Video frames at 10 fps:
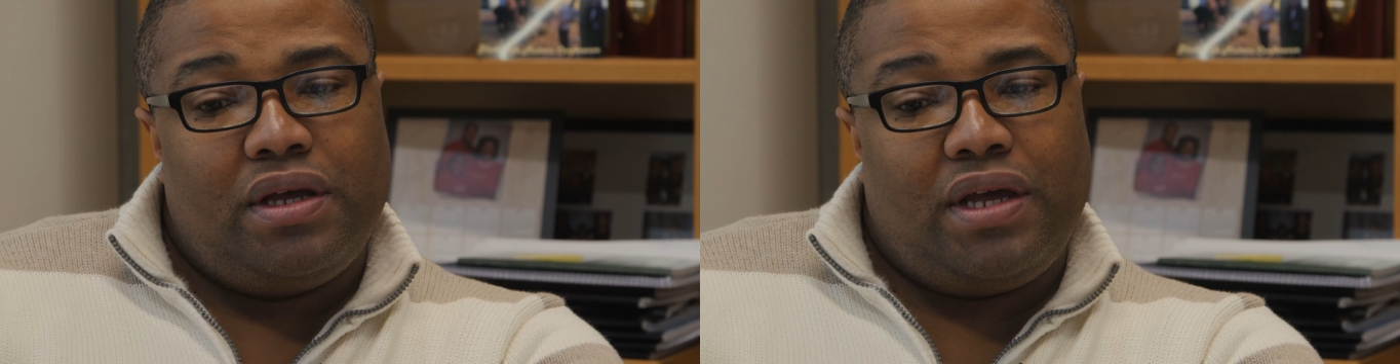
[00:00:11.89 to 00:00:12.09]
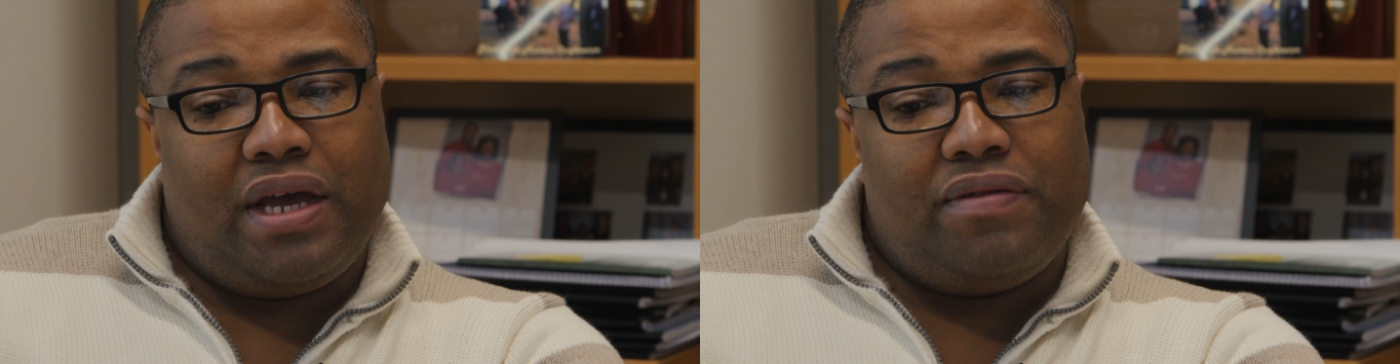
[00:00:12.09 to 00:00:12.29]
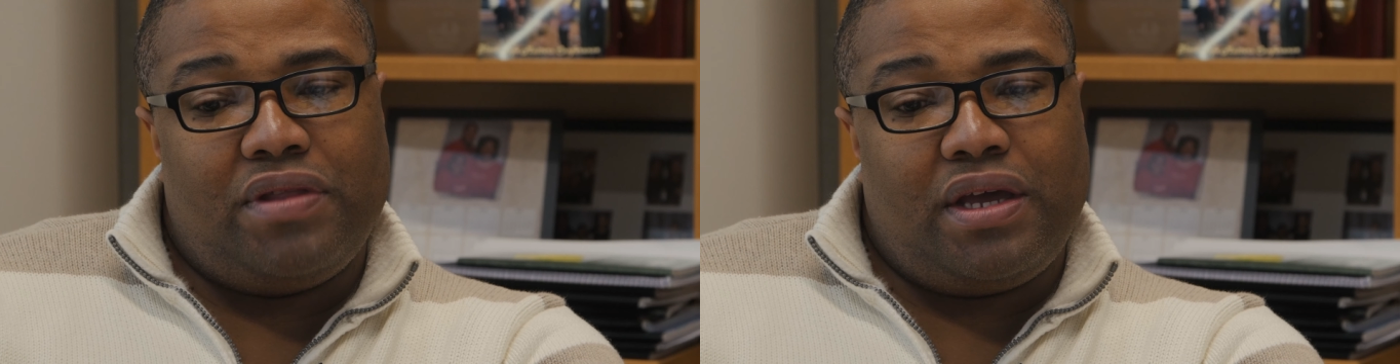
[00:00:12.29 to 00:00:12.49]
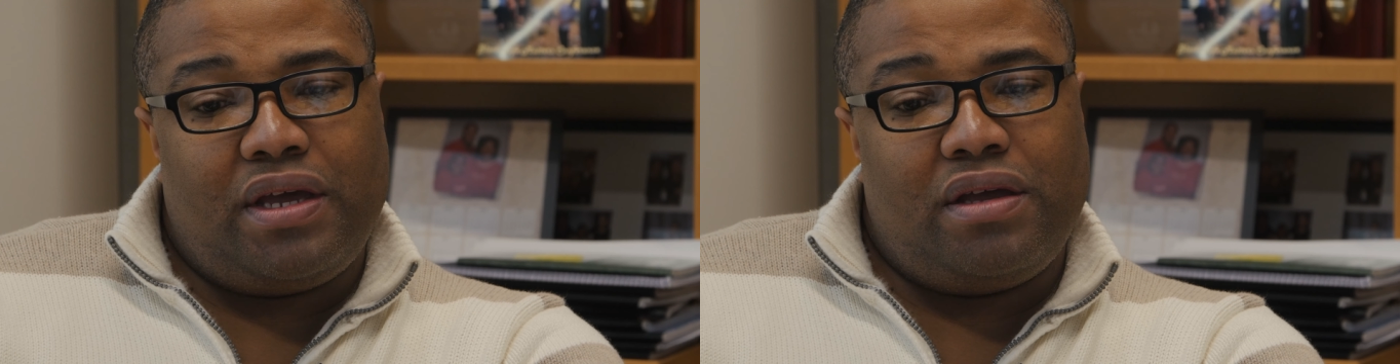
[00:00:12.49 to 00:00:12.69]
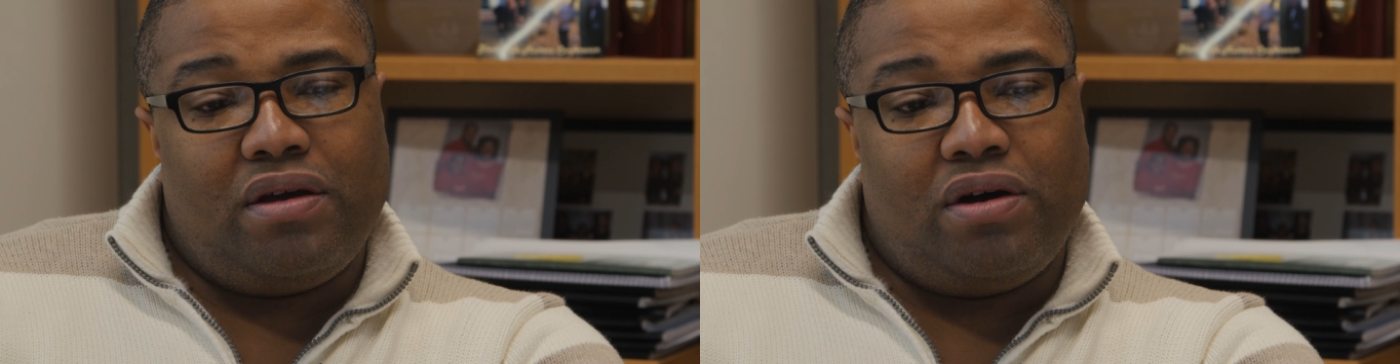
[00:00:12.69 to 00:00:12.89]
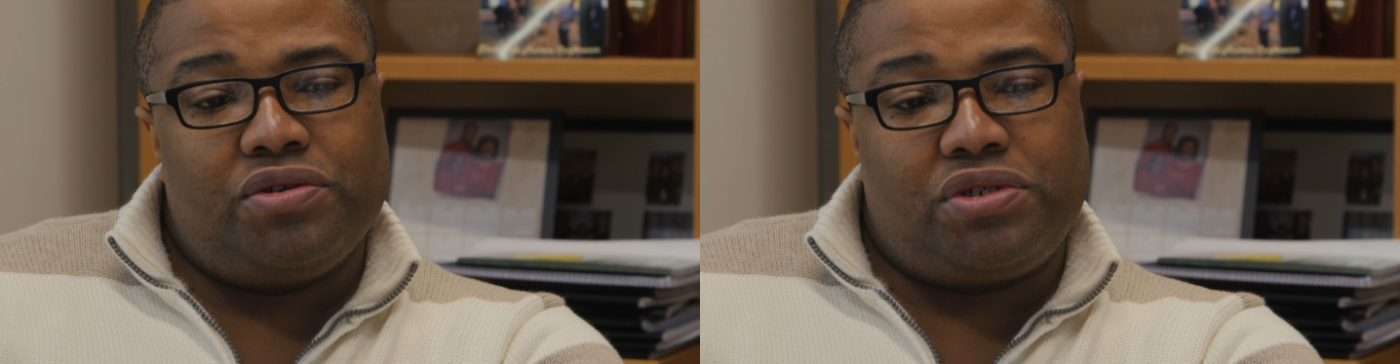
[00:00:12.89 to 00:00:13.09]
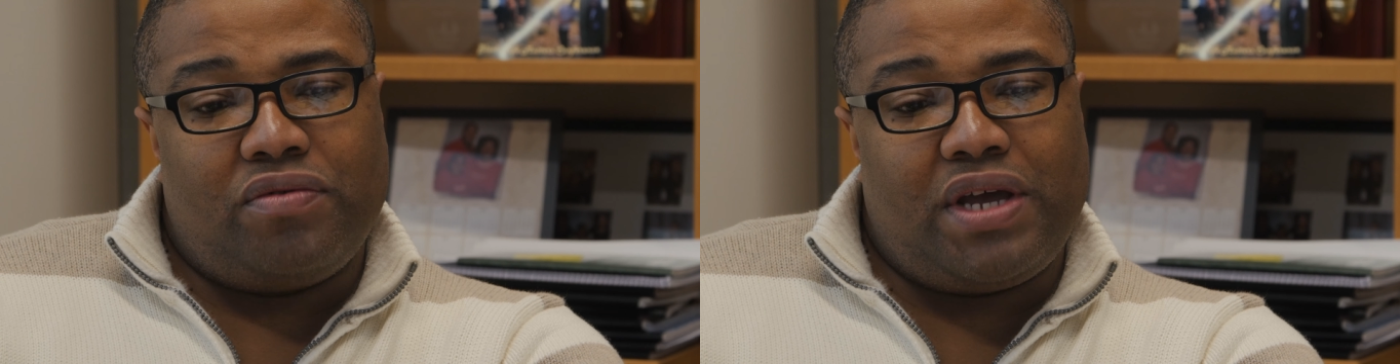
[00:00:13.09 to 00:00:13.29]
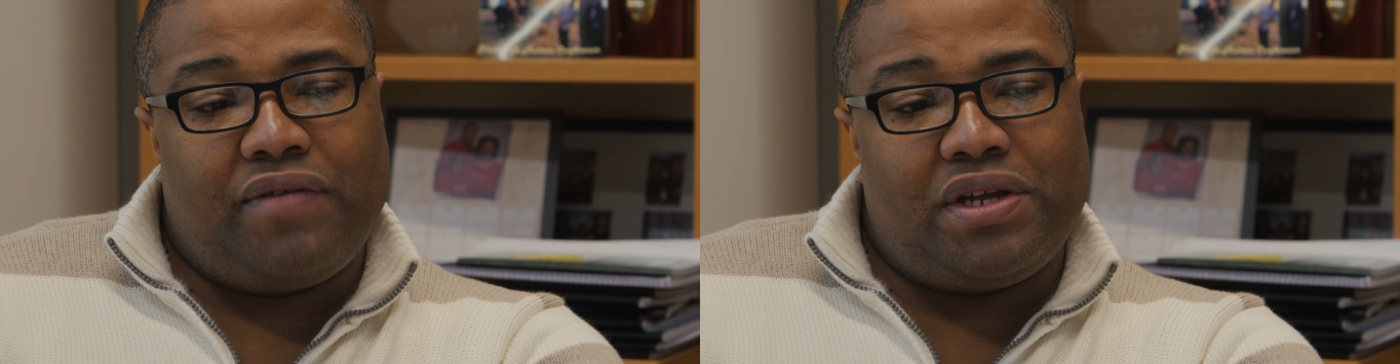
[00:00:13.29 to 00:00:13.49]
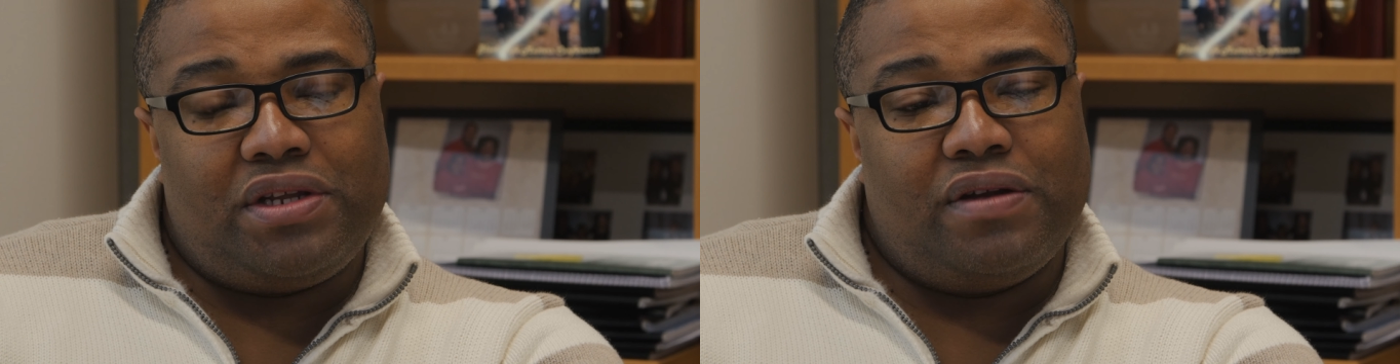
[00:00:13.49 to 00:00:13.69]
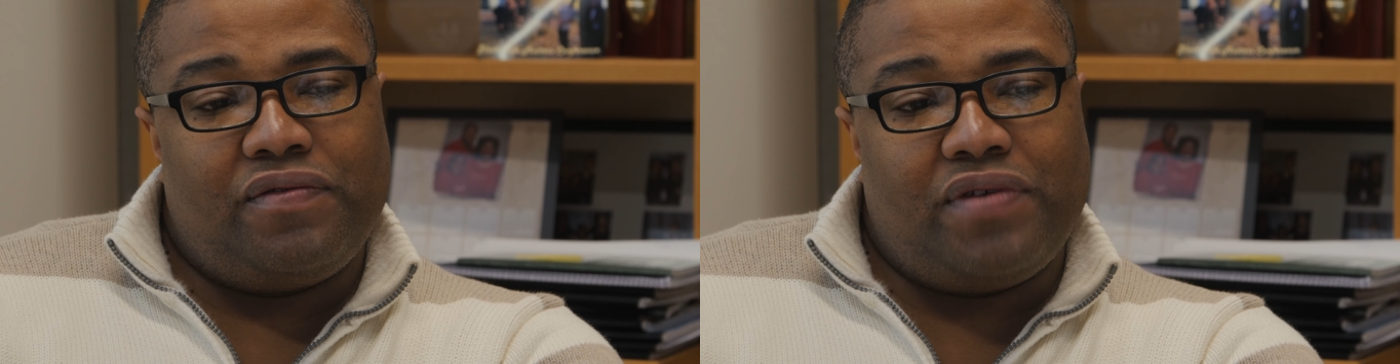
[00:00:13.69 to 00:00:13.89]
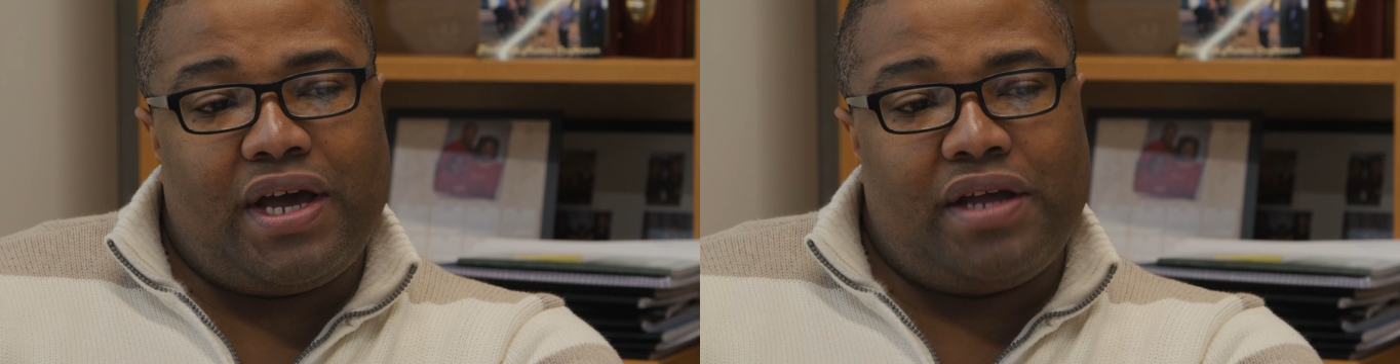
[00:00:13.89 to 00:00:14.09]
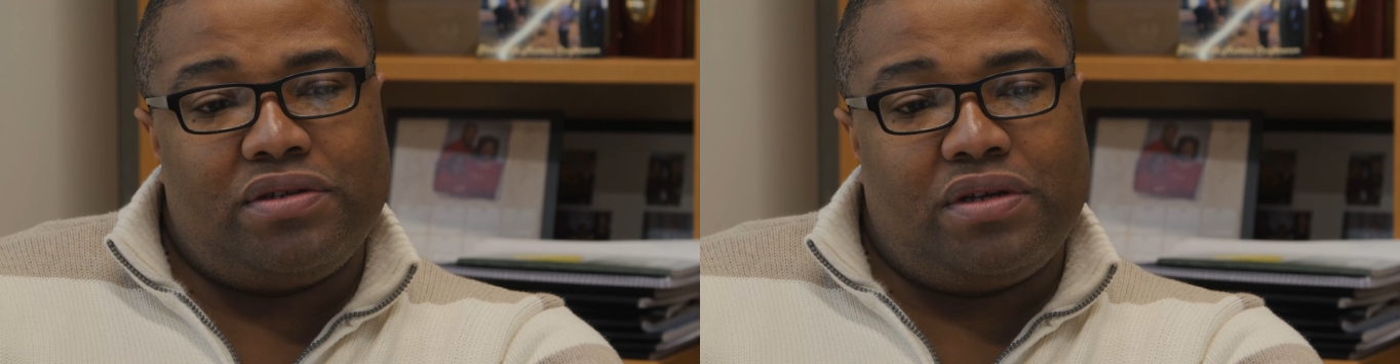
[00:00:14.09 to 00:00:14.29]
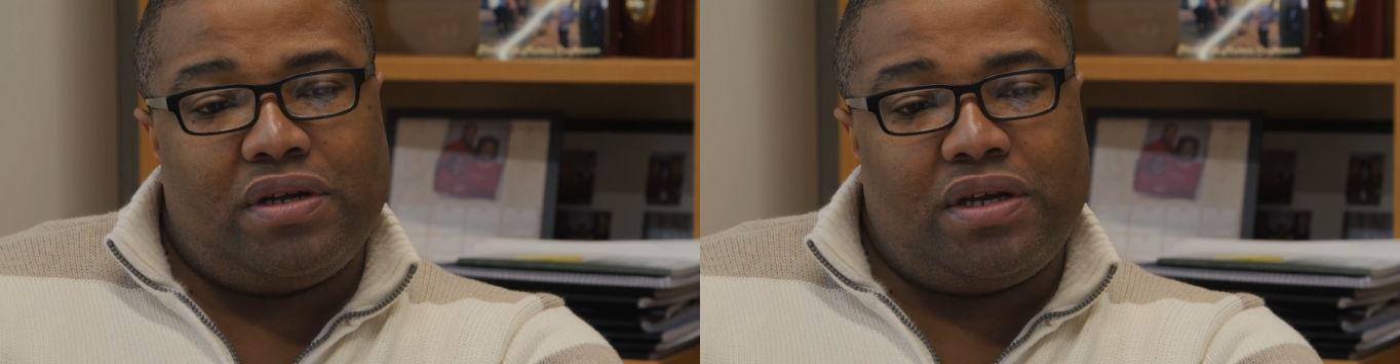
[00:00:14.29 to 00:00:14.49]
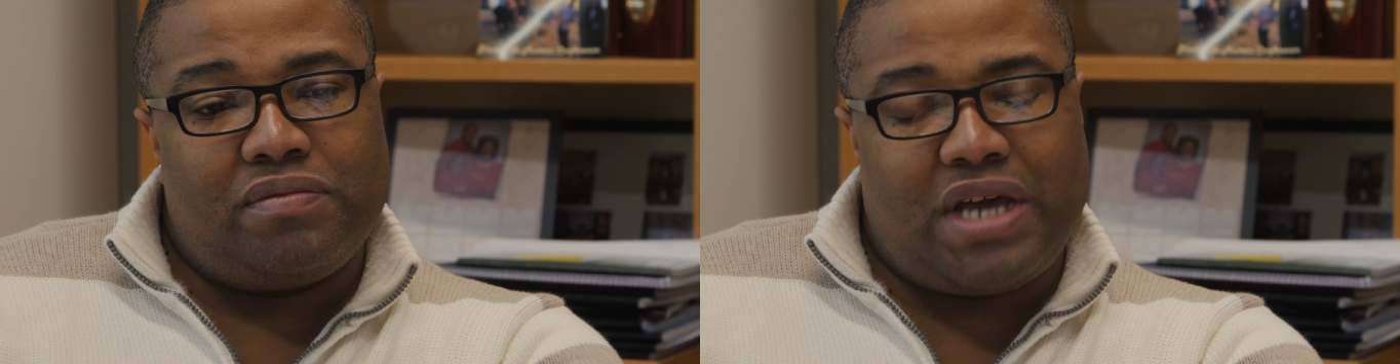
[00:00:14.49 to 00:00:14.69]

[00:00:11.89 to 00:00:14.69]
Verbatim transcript: And they also have identified uh,